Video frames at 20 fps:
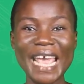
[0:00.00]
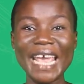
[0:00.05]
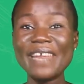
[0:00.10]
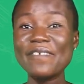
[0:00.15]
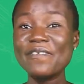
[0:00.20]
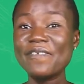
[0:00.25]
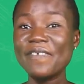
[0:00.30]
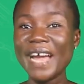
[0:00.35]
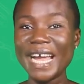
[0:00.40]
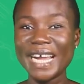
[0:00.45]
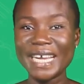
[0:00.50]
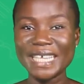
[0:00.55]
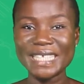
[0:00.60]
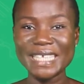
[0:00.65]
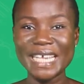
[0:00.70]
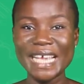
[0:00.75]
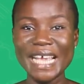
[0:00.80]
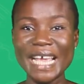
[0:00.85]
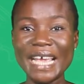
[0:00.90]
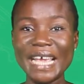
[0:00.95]
In
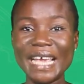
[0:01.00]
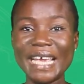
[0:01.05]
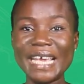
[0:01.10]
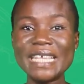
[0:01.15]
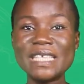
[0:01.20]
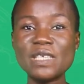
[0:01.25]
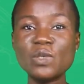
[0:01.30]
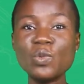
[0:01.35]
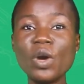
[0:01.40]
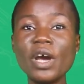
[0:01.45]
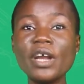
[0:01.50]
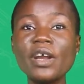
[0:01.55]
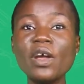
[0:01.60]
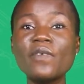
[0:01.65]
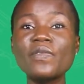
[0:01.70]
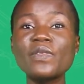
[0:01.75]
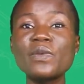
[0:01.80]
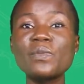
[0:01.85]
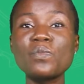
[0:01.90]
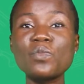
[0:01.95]
fact, it's one
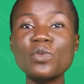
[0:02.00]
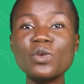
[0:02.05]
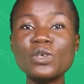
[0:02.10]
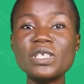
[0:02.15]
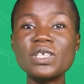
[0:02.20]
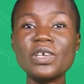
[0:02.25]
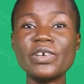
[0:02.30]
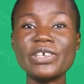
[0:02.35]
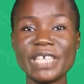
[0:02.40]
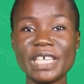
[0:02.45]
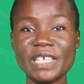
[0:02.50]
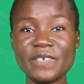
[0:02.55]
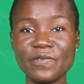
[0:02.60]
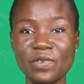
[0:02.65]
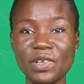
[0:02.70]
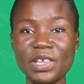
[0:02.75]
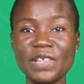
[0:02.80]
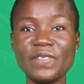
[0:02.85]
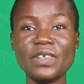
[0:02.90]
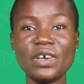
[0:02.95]
of the most
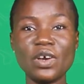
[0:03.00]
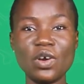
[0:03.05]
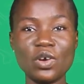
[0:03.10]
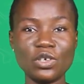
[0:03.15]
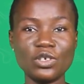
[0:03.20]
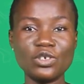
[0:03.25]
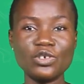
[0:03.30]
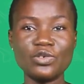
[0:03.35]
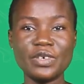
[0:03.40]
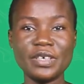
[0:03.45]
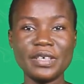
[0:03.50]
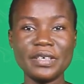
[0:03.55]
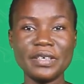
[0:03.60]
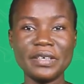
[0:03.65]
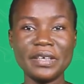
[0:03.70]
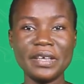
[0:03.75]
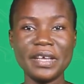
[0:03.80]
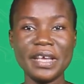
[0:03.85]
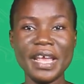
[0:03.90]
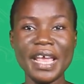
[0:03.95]
successful in the country.
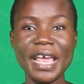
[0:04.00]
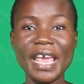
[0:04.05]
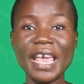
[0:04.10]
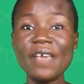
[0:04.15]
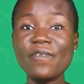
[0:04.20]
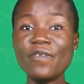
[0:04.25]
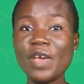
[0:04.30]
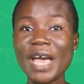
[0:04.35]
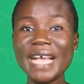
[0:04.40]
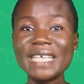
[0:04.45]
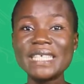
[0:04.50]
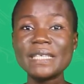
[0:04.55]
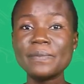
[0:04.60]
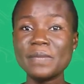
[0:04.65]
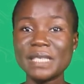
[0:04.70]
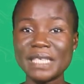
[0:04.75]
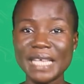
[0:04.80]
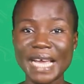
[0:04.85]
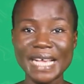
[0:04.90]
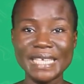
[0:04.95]
If you ask
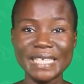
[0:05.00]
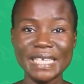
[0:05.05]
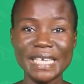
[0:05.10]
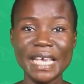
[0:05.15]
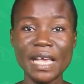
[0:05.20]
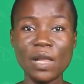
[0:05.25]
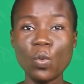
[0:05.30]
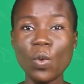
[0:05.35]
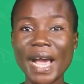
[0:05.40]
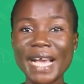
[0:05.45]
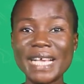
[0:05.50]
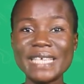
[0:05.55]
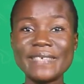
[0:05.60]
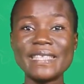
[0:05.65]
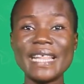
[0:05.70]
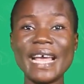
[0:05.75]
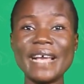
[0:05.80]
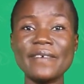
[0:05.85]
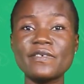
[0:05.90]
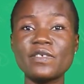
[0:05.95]
Mr. Ezekiel why his
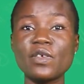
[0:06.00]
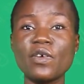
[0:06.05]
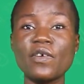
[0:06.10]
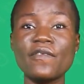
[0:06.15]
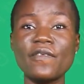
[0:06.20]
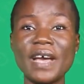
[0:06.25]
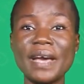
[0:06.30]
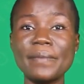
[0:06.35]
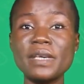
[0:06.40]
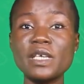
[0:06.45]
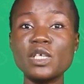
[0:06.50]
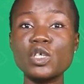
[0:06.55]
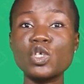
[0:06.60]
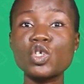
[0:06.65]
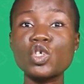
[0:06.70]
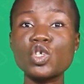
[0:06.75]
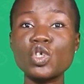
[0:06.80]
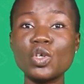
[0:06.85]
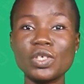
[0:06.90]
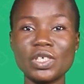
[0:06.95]
livestock farm is
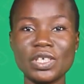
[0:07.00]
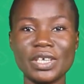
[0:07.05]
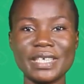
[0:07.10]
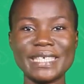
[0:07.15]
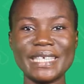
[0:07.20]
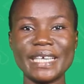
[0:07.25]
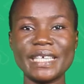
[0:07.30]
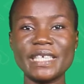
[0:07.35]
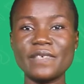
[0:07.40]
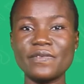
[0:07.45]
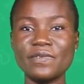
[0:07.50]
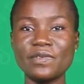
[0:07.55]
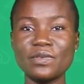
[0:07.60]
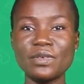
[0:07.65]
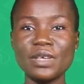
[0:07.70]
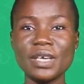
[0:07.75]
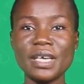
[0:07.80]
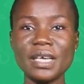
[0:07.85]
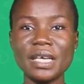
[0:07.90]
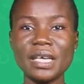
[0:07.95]
so
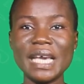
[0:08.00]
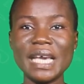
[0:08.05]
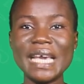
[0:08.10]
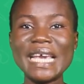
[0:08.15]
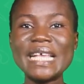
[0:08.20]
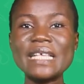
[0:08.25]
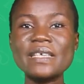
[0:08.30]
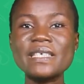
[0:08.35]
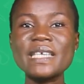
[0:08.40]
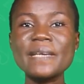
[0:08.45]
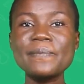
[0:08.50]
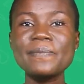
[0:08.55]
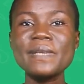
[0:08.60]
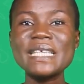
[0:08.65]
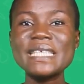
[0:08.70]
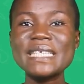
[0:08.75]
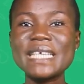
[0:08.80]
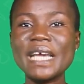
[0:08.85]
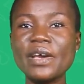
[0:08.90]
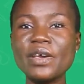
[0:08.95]
successful, he'll
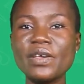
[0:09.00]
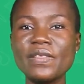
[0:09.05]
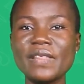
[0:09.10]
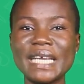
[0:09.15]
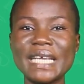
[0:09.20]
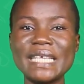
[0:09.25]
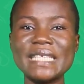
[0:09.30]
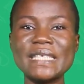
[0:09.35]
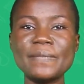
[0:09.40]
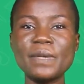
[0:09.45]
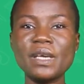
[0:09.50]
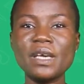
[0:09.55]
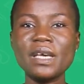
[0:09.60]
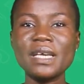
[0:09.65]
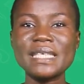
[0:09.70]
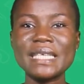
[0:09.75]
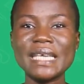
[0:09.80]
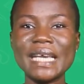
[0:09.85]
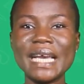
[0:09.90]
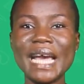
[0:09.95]
simply tell you that it's
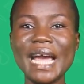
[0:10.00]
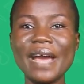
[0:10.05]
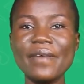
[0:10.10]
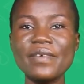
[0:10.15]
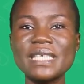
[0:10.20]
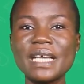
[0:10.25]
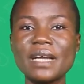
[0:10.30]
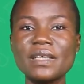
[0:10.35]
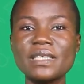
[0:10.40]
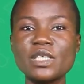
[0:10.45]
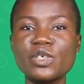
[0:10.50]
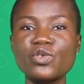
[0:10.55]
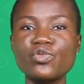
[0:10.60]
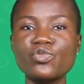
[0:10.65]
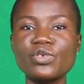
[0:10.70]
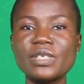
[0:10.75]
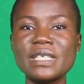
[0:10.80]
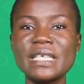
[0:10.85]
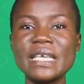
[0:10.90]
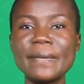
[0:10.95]
because he carries out his
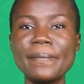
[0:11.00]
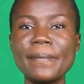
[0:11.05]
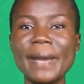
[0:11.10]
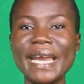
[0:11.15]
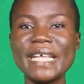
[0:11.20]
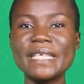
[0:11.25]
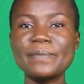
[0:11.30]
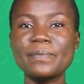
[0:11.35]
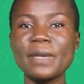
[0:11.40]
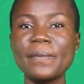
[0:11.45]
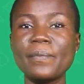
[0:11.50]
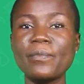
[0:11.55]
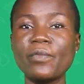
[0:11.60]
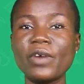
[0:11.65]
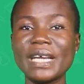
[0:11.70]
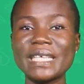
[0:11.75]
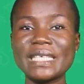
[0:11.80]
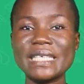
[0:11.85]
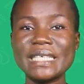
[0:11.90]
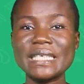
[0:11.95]
routine management
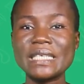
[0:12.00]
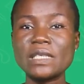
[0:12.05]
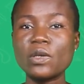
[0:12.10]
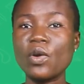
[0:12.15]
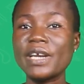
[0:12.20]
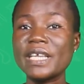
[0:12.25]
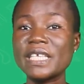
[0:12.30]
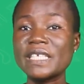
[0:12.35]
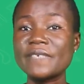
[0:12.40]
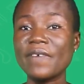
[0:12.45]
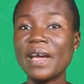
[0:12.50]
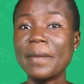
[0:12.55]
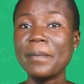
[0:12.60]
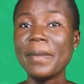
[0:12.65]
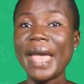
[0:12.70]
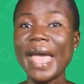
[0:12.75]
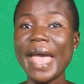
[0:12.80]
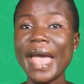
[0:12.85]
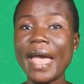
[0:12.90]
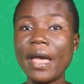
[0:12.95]
practices on his farm
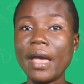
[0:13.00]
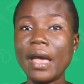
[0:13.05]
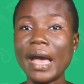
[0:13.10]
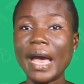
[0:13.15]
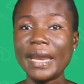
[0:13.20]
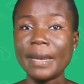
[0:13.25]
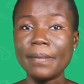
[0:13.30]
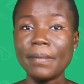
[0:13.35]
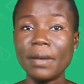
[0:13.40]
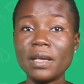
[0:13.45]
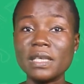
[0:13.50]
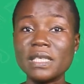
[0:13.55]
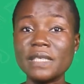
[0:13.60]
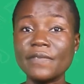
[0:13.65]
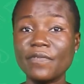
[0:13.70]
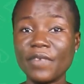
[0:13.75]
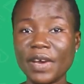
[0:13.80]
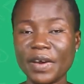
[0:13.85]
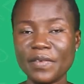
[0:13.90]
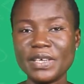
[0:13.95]
animals
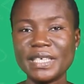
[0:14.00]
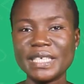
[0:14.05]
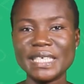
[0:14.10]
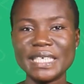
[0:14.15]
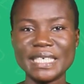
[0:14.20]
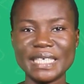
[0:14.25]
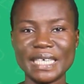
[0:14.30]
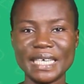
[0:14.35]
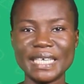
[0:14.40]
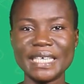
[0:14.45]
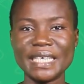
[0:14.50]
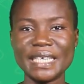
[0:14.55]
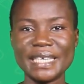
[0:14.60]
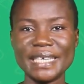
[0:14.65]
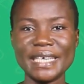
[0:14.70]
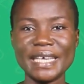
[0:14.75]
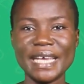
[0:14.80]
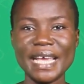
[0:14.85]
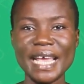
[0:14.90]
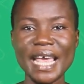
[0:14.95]
very
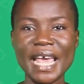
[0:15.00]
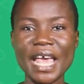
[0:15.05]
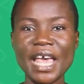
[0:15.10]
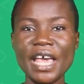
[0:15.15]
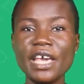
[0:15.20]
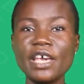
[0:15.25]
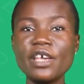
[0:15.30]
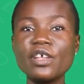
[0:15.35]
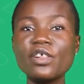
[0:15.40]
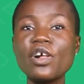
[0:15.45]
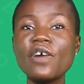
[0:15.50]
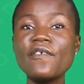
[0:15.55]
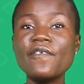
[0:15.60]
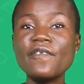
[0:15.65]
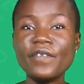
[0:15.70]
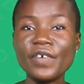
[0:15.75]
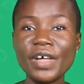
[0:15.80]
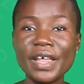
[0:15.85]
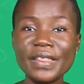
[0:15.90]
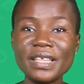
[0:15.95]
diligently. He'll go
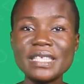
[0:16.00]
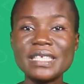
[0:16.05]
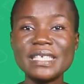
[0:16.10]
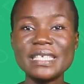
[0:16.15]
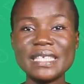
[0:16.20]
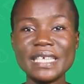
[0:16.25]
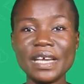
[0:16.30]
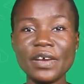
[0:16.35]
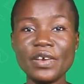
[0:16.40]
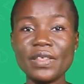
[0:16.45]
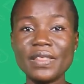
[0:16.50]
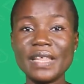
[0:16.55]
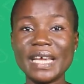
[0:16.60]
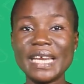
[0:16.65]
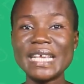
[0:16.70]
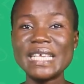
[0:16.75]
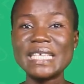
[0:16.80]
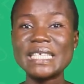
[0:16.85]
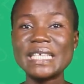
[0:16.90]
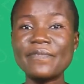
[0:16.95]
further to tell you
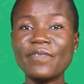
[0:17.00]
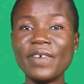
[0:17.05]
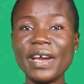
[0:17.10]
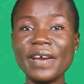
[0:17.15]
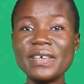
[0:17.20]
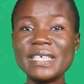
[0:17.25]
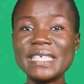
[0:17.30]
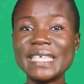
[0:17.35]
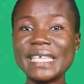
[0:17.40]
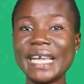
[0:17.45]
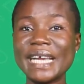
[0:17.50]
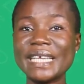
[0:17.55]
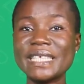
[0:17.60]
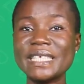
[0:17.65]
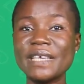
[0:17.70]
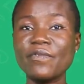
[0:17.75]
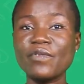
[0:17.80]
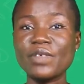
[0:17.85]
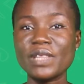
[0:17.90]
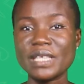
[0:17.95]
that he's very
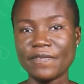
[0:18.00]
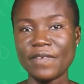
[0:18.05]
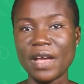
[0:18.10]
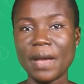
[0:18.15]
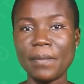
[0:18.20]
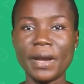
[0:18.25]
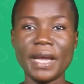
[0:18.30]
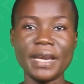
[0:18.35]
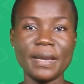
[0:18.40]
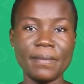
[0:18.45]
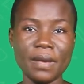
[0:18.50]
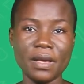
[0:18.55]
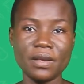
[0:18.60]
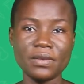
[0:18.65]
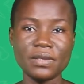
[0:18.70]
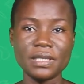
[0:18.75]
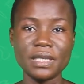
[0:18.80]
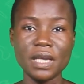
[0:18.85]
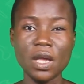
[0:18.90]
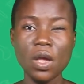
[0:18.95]
selective with his farm
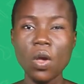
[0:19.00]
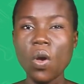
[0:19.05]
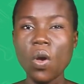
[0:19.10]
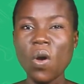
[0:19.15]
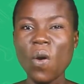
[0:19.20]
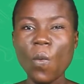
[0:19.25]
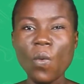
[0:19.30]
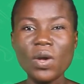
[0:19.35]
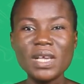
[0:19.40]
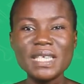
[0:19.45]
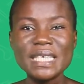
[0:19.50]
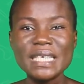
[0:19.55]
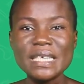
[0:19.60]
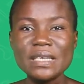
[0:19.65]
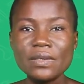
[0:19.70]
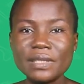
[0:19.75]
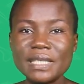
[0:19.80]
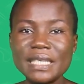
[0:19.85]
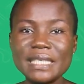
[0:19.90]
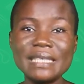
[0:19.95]
animals. Once he
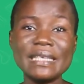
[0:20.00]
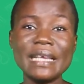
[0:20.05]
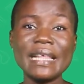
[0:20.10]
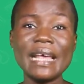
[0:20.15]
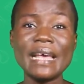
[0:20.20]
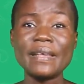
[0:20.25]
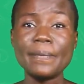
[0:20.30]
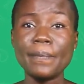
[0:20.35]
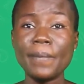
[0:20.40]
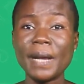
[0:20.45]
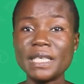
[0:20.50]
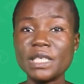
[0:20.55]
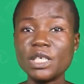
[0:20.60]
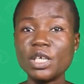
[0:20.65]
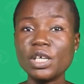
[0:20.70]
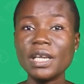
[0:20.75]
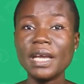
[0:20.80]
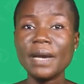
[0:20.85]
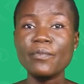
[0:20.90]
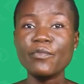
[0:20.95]
notices that a
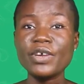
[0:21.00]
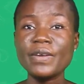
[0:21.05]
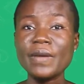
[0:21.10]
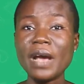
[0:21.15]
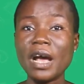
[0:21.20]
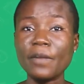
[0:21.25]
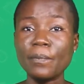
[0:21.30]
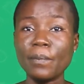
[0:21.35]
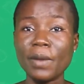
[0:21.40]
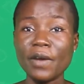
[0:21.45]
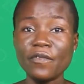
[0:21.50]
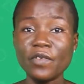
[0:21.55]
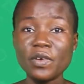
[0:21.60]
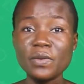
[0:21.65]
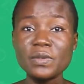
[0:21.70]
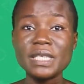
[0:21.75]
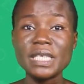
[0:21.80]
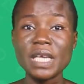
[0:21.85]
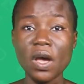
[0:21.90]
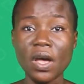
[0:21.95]
particular breed
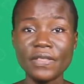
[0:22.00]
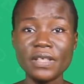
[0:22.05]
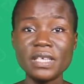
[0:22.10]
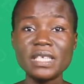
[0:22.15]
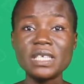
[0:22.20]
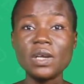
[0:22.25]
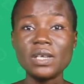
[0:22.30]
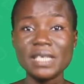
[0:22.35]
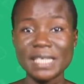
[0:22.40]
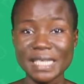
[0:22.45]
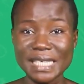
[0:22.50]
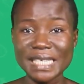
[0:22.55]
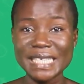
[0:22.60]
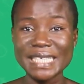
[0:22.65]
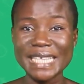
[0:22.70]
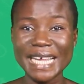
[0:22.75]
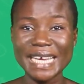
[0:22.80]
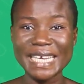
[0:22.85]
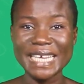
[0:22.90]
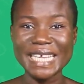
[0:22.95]
outperforms the others
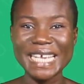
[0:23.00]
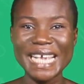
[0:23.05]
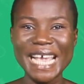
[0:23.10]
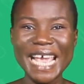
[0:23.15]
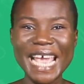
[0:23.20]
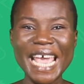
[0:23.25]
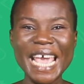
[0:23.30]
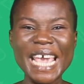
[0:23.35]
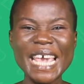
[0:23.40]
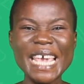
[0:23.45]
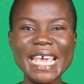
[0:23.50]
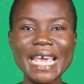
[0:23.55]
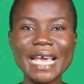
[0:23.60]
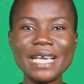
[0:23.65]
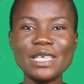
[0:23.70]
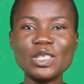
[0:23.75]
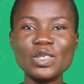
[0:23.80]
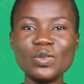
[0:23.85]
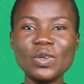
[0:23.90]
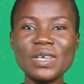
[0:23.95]
consistently, he
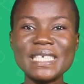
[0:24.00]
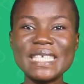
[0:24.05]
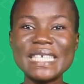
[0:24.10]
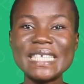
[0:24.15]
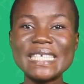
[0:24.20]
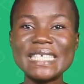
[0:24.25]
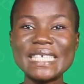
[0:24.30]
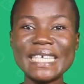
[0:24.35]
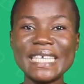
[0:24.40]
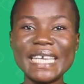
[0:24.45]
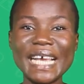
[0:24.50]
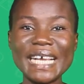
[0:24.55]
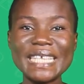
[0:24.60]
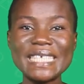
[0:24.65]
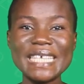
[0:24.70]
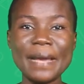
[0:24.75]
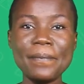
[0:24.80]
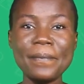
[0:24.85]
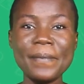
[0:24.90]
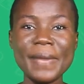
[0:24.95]
ensures he
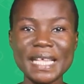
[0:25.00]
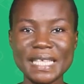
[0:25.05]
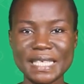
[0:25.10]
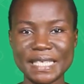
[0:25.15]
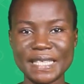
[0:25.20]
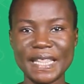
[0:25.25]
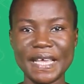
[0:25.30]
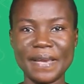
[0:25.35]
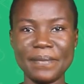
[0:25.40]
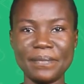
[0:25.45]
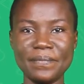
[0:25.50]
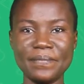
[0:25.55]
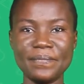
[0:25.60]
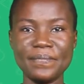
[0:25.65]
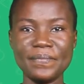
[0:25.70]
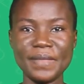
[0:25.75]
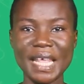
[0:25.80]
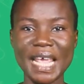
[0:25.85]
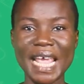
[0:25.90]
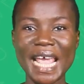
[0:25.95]
selects and mates them.
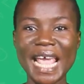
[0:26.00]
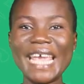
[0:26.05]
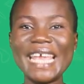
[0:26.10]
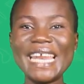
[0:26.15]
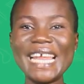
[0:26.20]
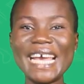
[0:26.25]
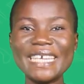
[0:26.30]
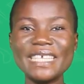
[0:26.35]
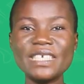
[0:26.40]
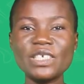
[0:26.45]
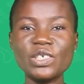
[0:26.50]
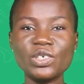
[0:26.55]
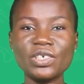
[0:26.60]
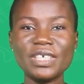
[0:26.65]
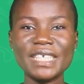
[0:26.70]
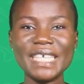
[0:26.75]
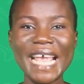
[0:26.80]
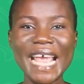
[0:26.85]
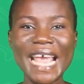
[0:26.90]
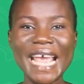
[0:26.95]
In
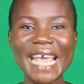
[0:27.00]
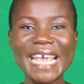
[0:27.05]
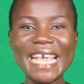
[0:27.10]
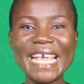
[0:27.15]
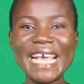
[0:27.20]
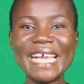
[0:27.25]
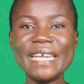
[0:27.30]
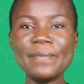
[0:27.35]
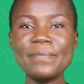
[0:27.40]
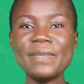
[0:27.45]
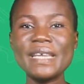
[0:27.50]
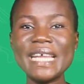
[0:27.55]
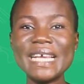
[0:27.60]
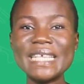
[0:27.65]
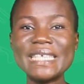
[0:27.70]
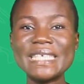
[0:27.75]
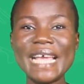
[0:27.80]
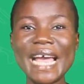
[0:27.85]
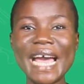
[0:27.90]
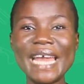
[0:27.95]
addition, he
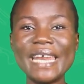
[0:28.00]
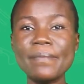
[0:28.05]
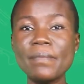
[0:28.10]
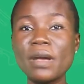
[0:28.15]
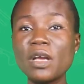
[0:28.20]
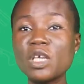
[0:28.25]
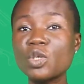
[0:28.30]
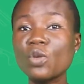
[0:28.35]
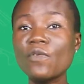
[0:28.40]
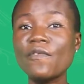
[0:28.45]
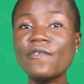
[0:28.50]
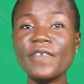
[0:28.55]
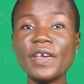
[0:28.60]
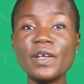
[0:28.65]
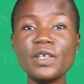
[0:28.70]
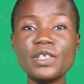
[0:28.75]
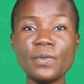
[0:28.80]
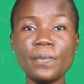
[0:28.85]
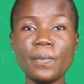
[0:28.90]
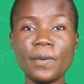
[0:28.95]
eliminates the animals who
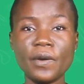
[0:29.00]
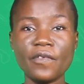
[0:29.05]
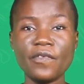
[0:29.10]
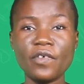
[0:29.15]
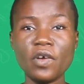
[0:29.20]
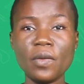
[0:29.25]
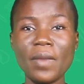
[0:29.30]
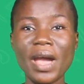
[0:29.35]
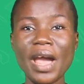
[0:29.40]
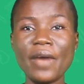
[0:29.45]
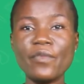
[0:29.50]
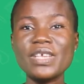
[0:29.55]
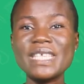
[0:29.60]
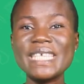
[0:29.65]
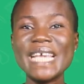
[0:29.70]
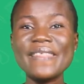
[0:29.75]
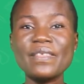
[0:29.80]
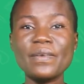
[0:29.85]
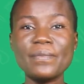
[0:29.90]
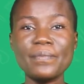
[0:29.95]
fail to perform and
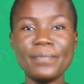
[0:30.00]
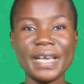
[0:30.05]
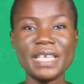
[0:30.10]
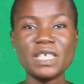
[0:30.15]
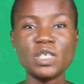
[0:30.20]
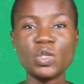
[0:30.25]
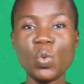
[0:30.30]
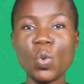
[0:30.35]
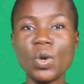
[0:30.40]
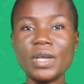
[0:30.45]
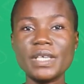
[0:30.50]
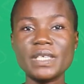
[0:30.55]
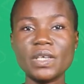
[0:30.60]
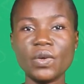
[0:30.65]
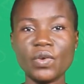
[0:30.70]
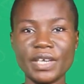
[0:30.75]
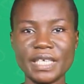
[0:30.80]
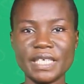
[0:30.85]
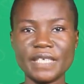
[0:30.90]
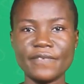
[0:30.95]
retain the best ones
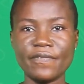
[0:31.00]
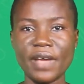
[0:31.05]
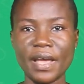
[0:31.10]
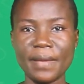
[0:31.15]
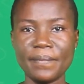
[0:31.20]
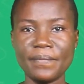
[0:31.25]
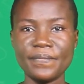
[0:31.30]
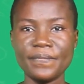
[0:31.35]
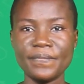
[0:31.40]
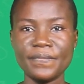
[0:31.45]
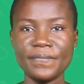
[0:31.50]
on his farm.